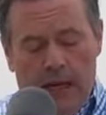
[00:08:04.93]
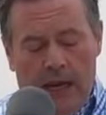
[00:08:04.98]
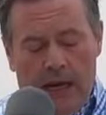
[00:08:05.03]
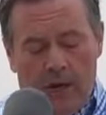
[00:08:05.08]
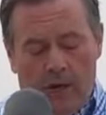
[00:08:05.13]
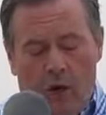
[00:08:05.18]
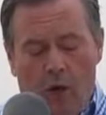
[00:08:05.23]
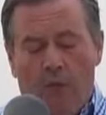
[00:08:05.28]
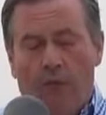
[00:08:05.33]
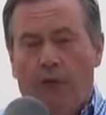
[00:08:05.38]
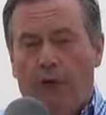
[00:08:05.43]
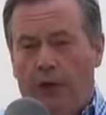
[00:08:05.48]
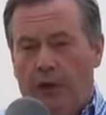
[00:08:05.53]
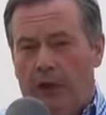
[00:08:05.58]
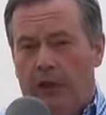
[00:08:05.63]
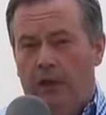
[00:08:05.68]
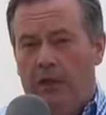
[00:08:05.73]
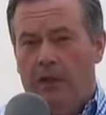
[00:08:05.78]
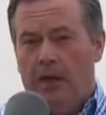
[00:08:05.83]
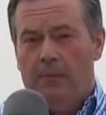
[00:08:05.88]
and
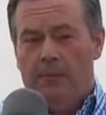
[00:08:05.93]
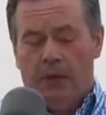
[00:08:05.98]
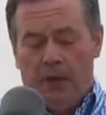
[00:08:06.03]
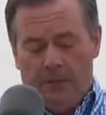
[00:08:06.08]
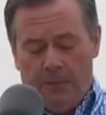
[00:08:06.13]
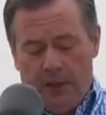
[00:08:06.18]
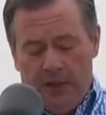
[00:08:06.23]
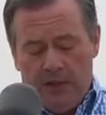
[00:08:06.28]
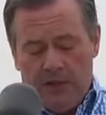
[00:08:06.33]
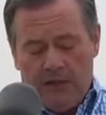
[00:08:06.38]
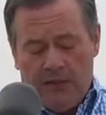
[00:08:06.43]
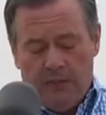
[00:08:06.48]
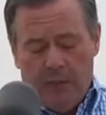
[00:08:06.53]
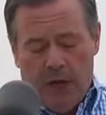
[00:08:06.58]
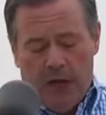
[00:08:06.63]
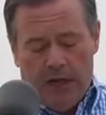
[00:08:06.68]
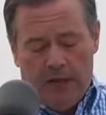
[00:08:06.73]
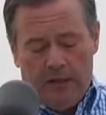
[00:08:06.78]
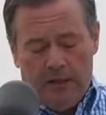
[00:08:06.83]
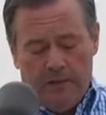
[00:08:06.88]
hopefully a bit of peace of
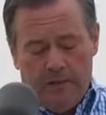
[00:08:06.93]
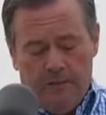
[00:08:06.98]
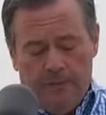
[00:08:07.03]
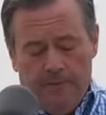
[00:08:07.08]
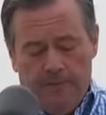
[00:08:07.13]
mind.